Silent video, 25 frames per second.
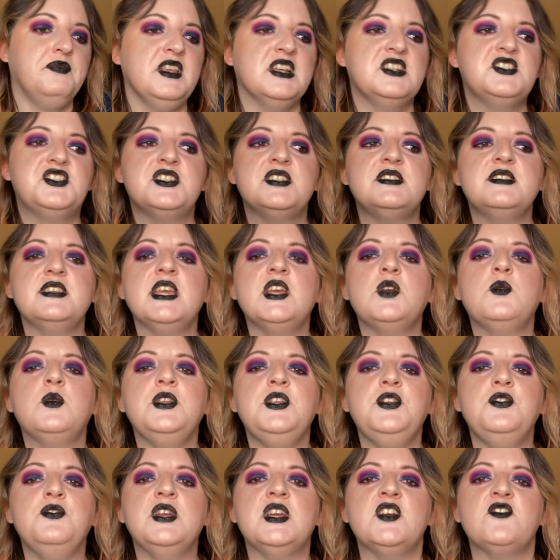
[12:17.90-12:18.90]
just like when
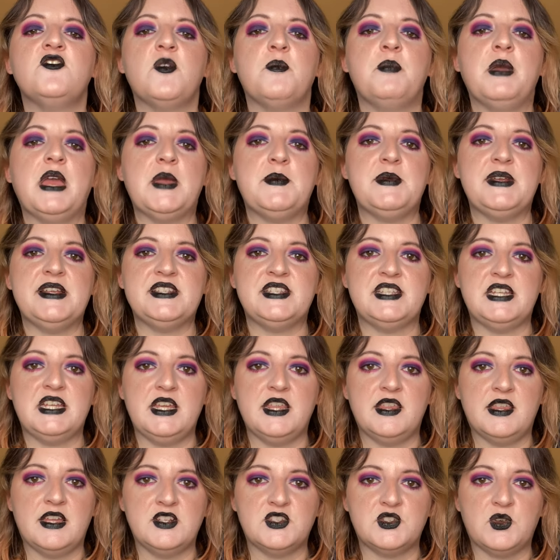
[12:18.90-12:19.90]
you give a baby teething